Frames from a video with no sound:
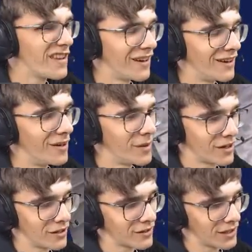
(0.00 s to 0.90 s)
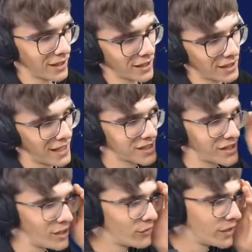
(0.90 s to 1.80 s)
Oh my god, like last
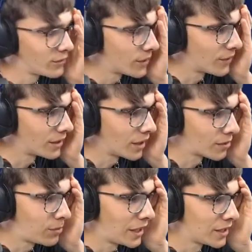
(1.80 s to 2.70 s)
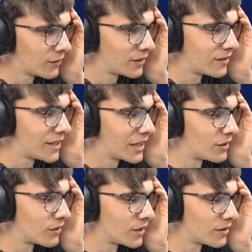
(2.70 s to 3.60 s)
evening we were like playing with the nether,
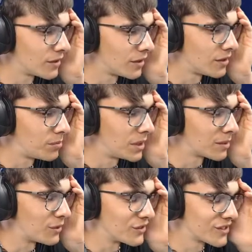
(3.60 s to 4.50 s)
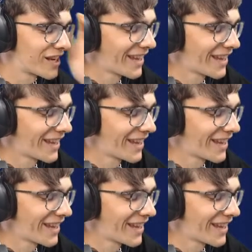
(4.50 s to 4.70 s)
with the pigments.